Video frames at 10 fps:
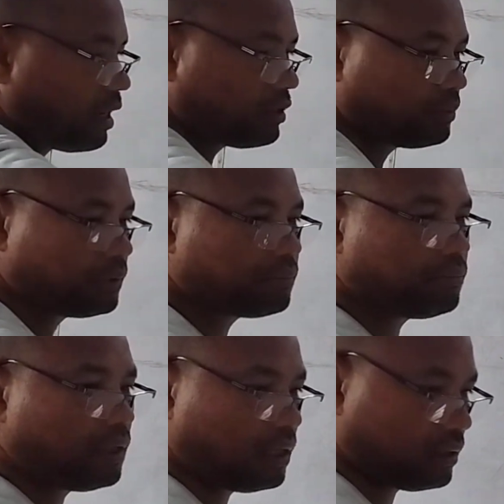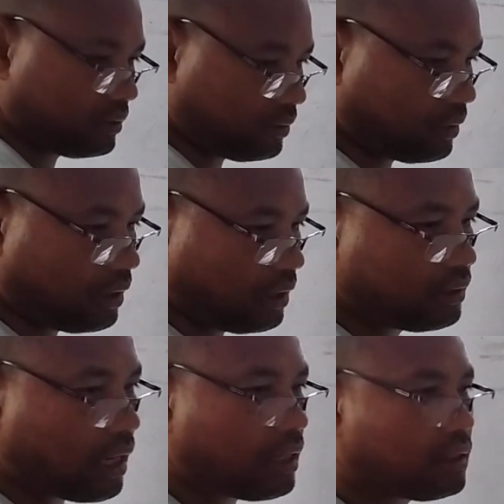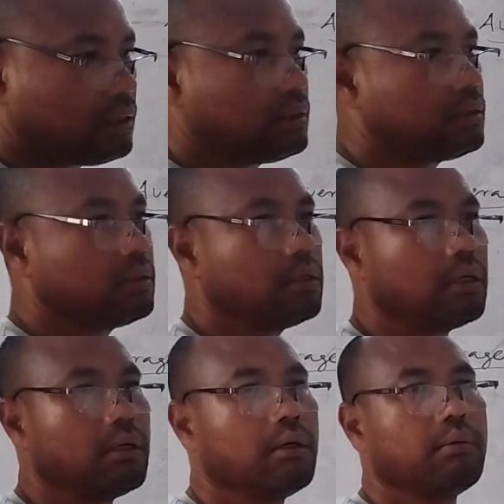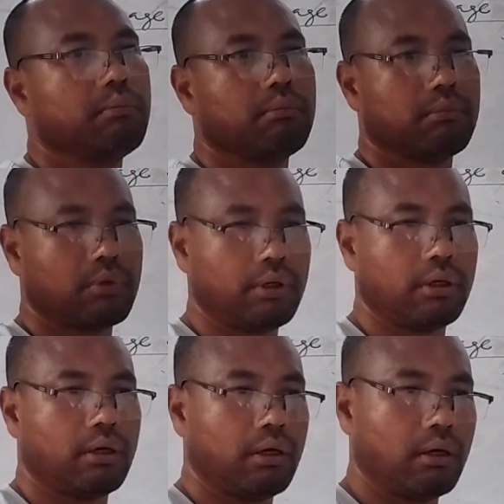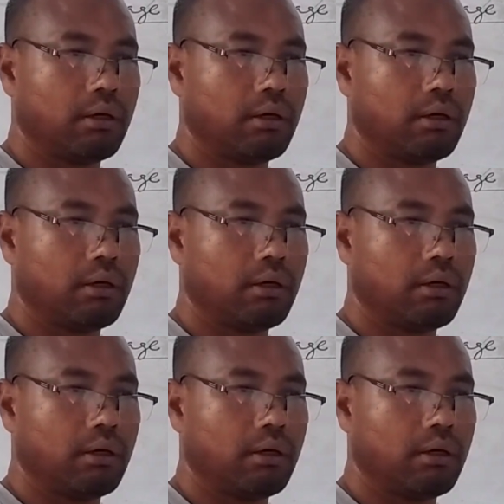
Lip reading: atomic mass, okay, that is the, okay,